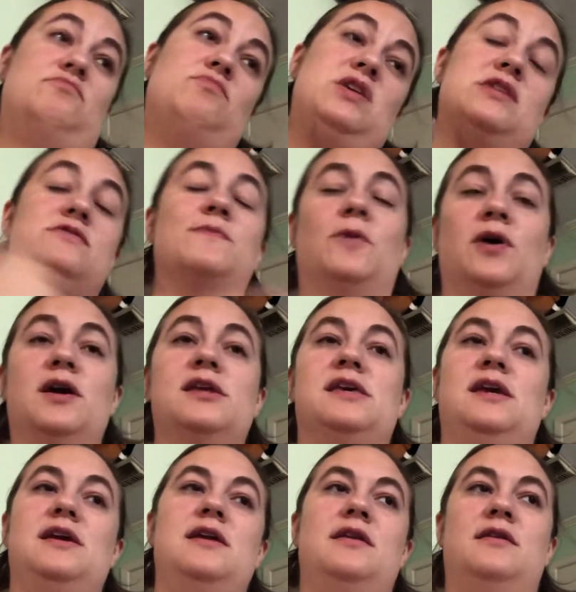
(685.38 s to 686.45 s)
it's
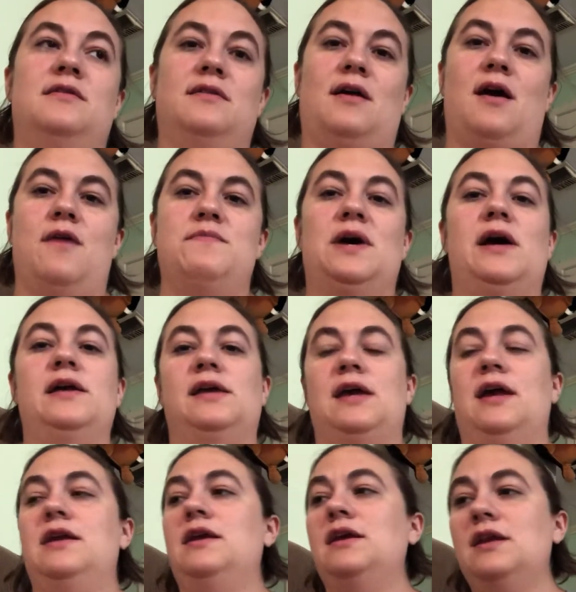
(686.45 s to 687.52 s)
working. I'm not
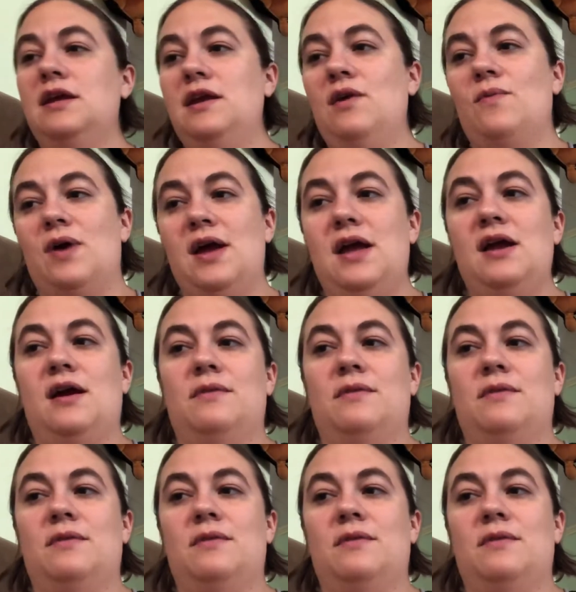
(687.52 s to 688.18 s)
gaining any weight.